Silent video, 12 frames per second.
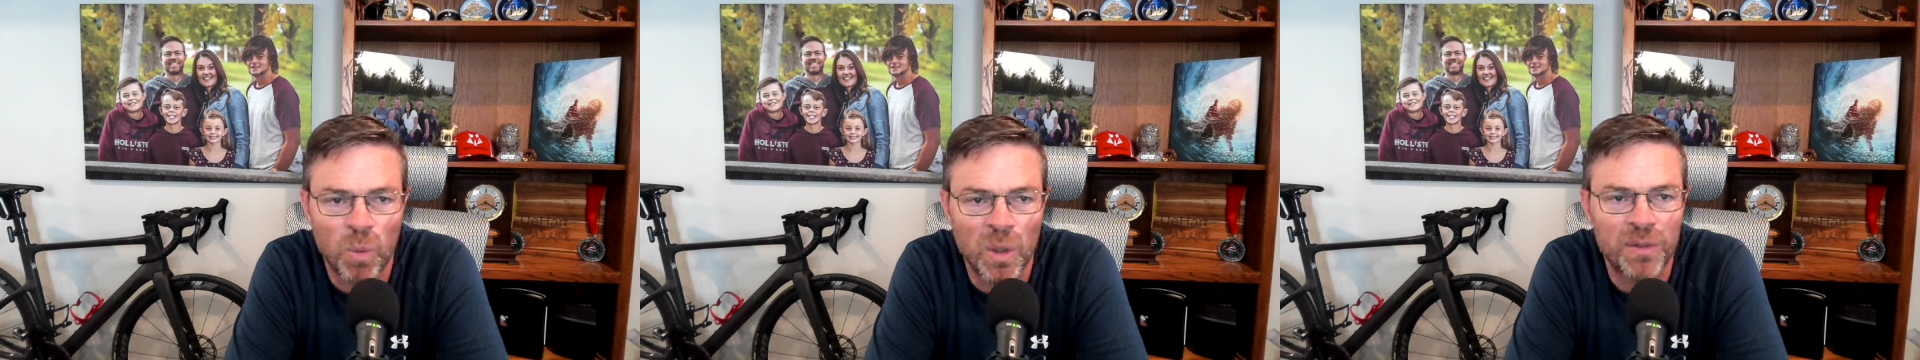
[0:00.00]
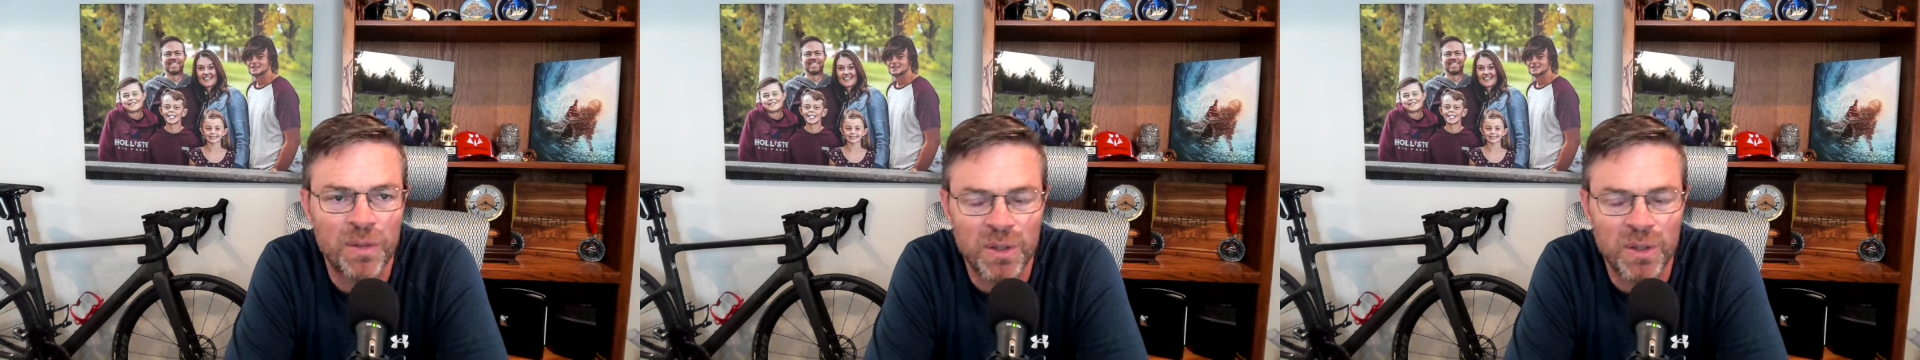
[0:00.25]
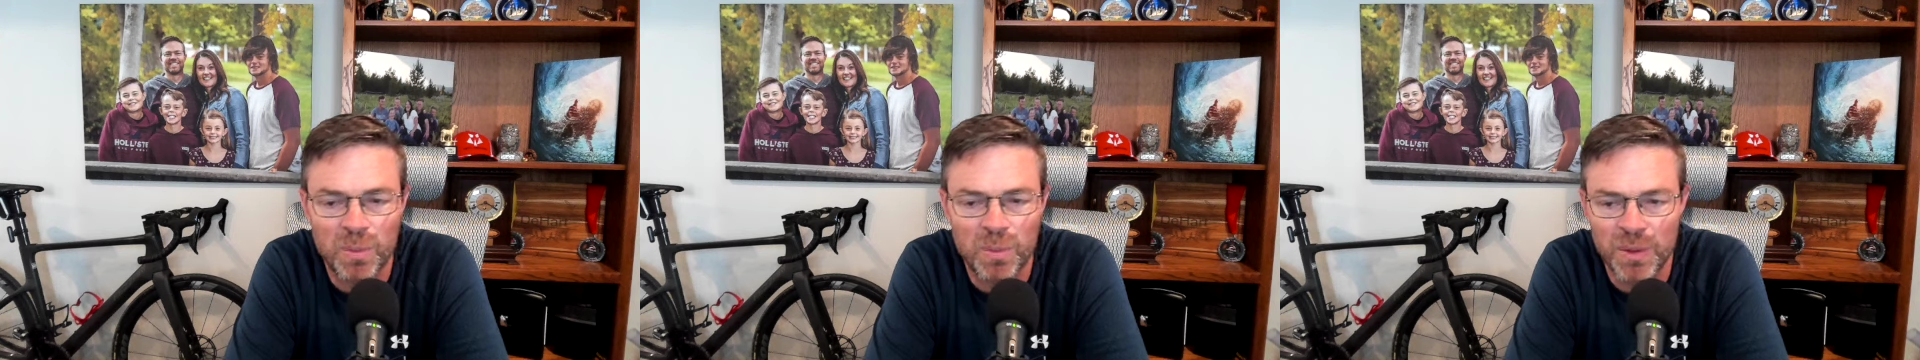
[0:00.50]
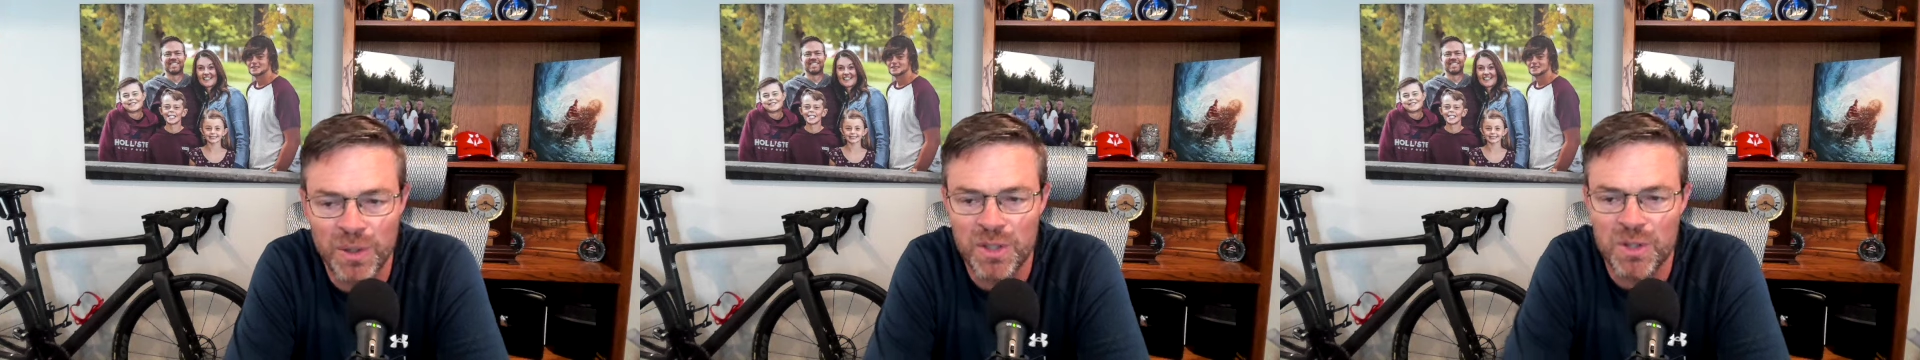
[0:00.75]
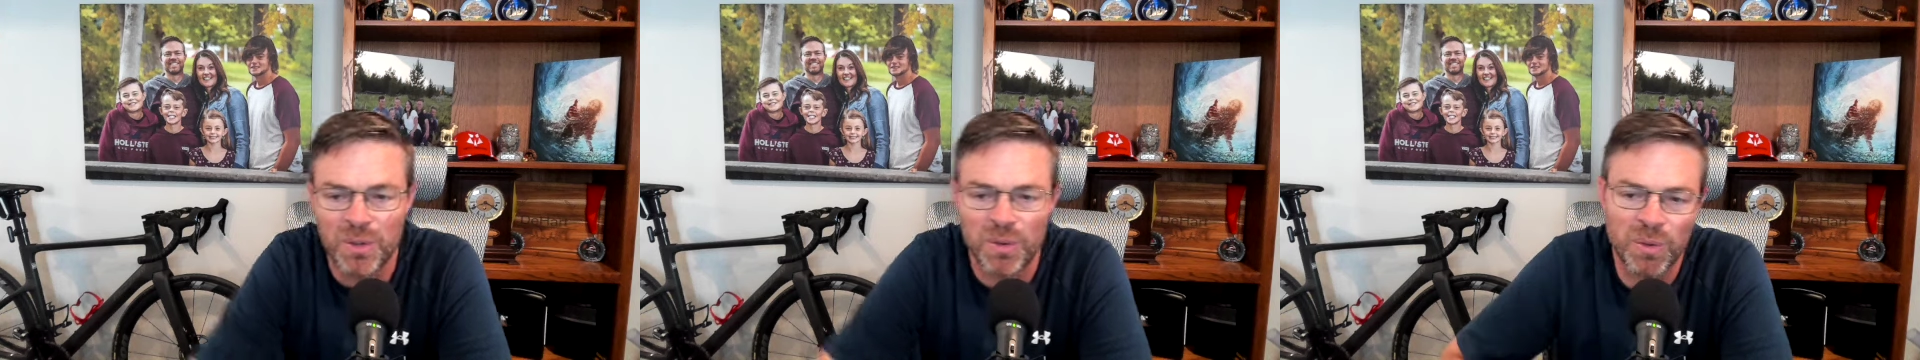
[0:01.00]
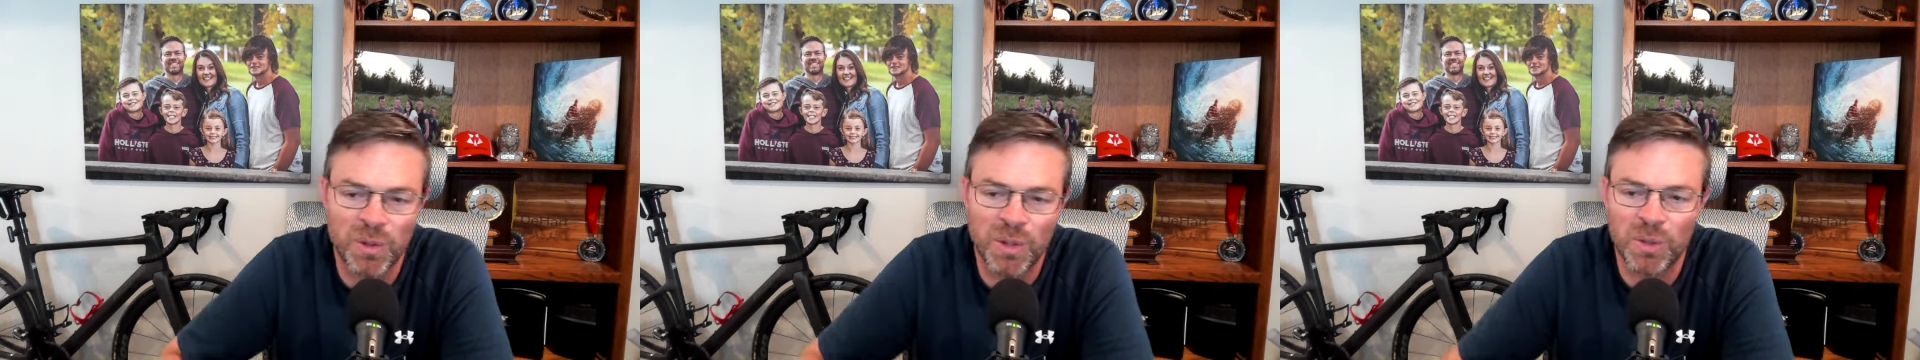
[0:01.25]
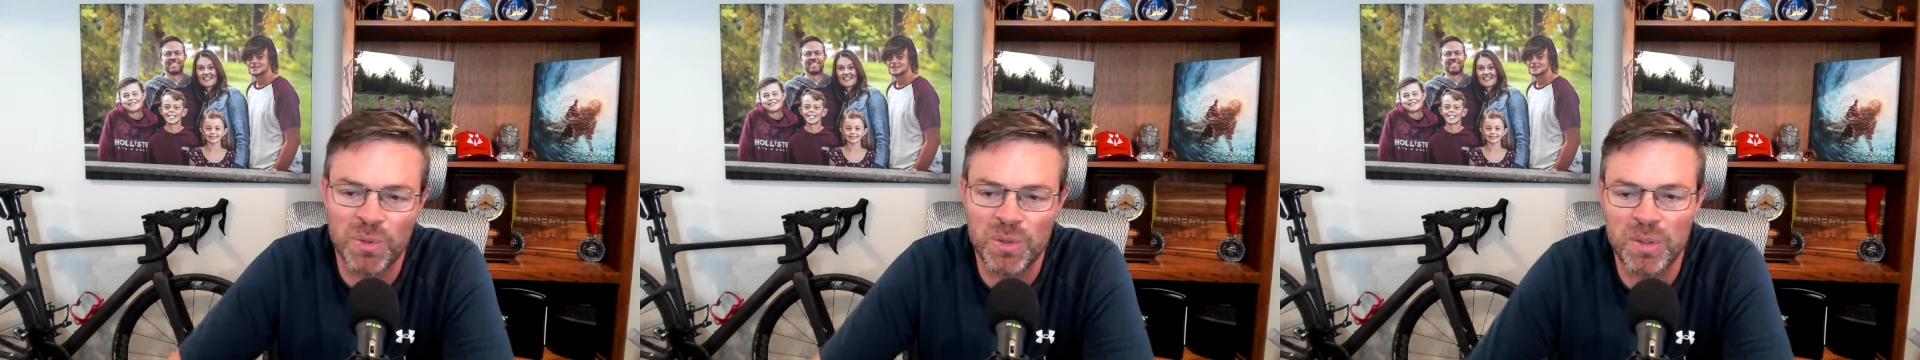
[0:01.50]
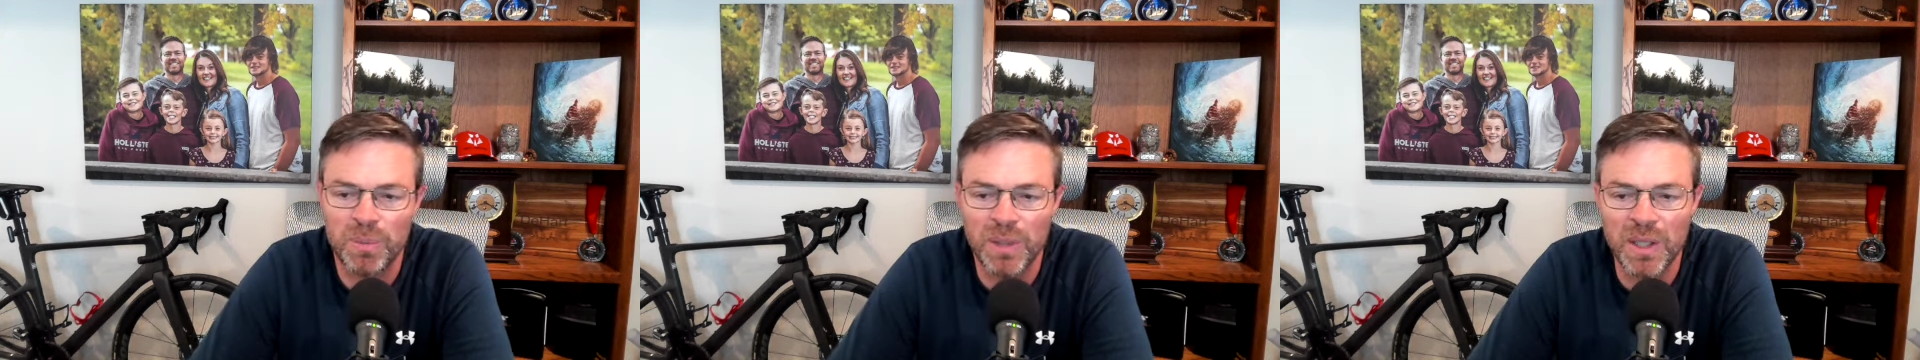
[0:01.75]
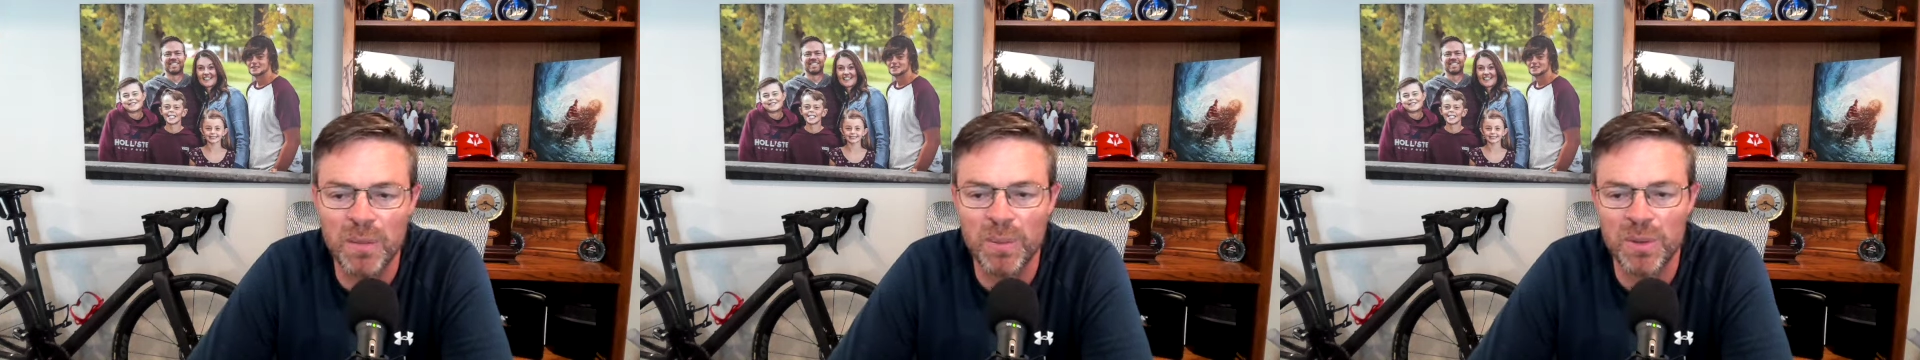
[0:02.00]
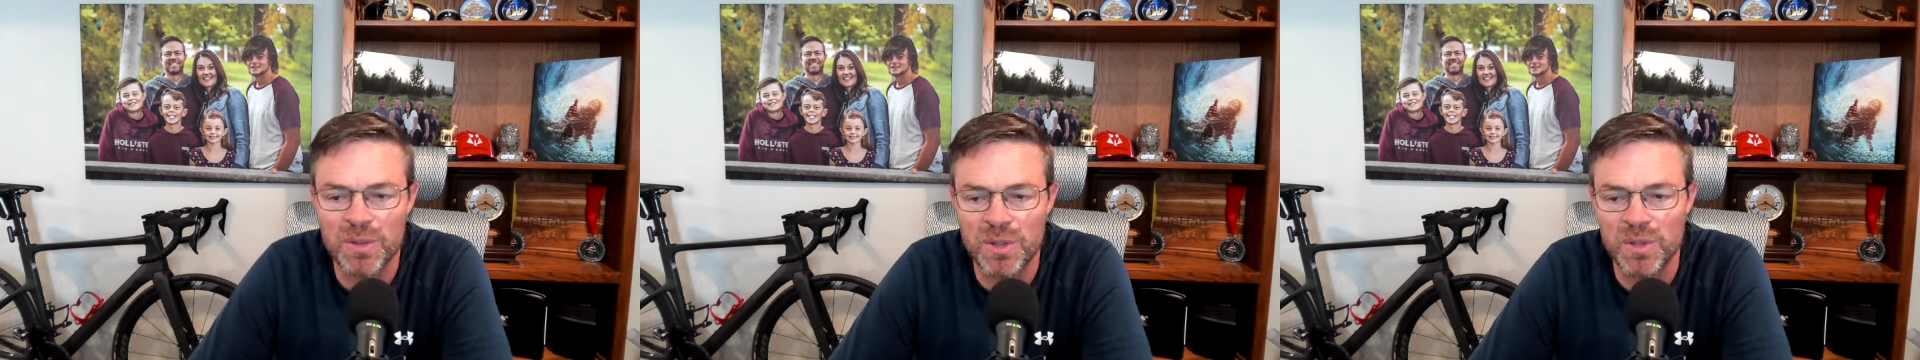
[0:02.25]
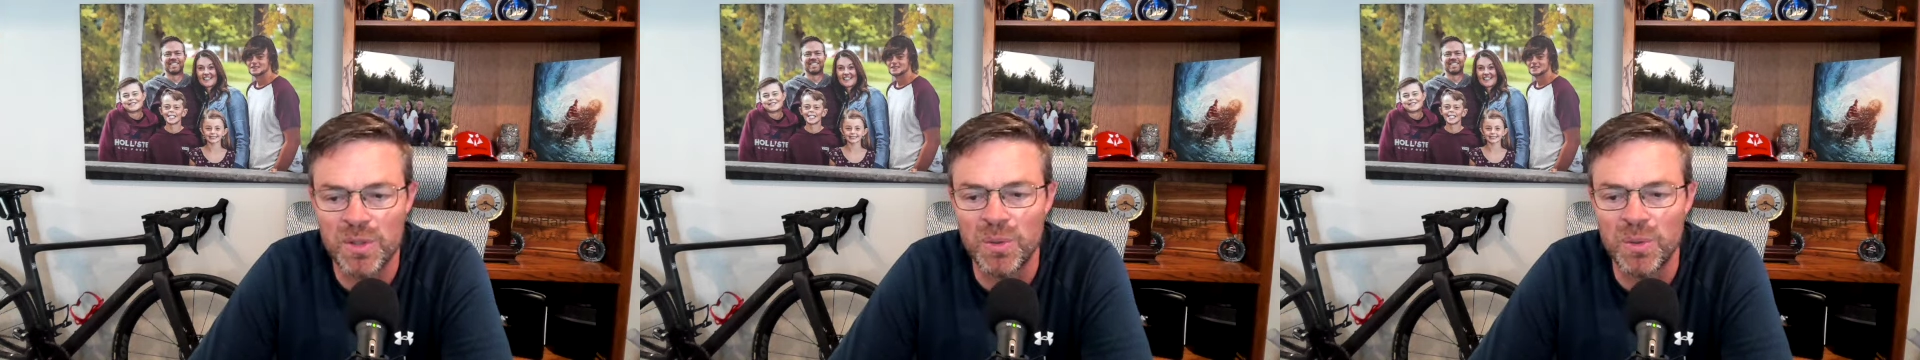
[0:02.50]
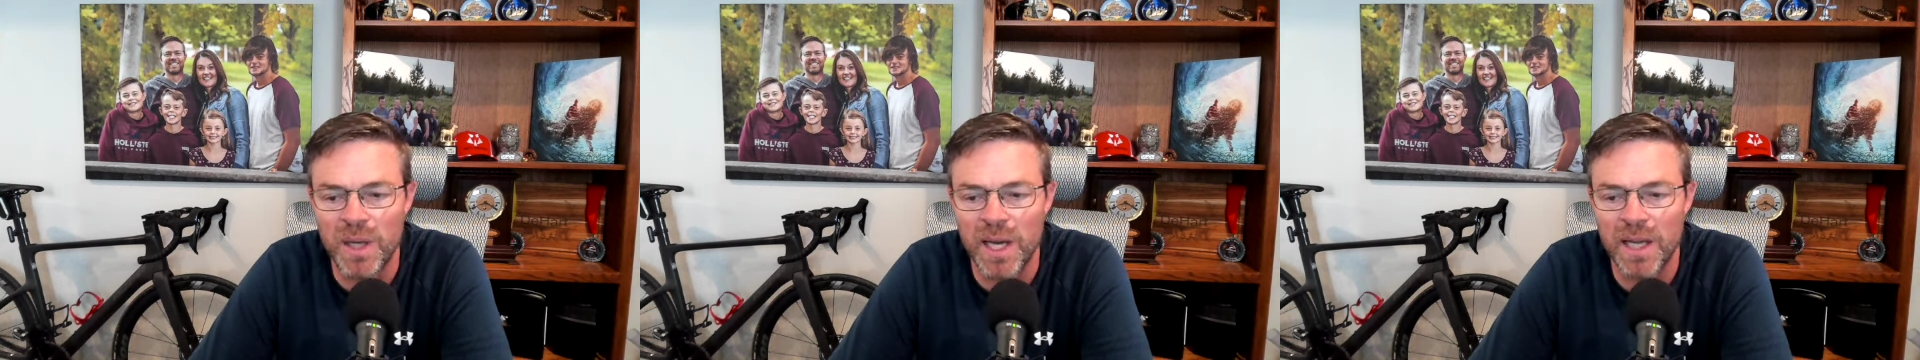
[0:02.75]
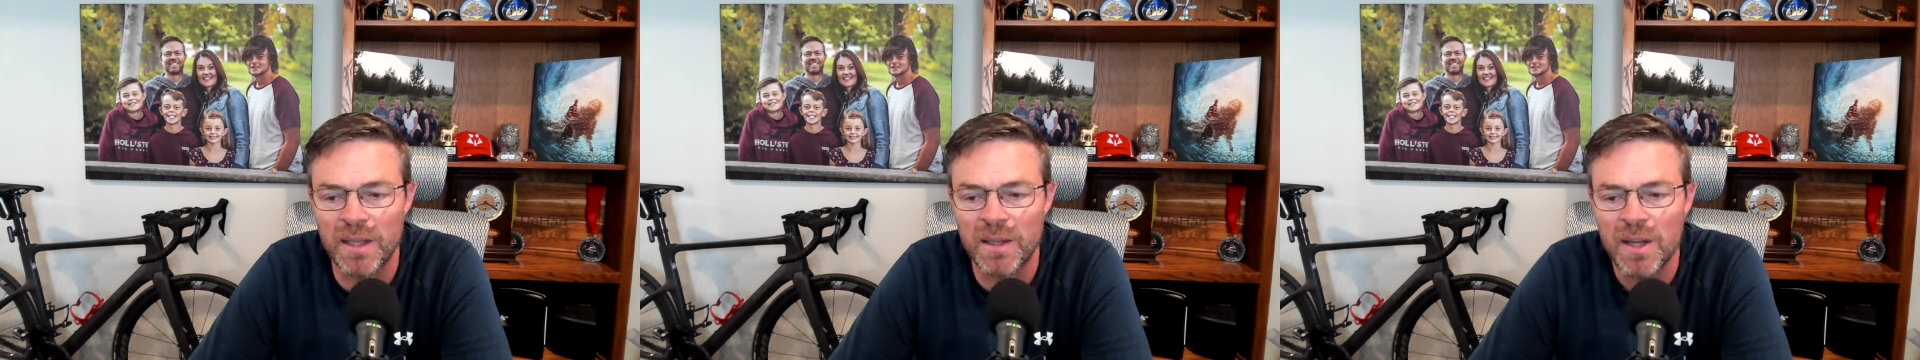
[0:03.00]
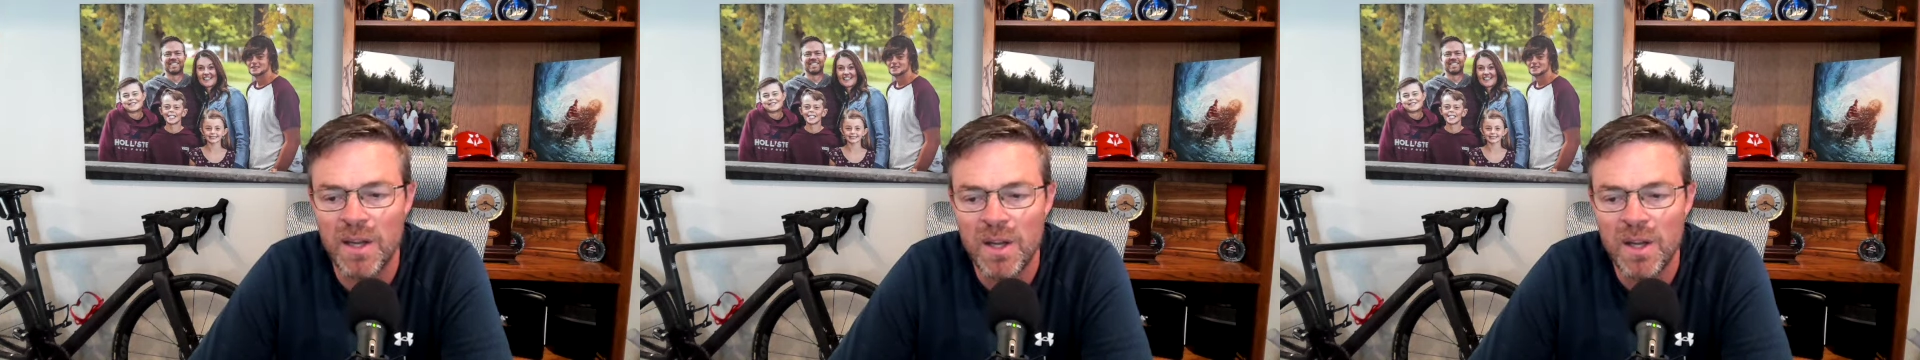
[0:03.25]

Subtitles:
wealth accumulation grows to be able to do that.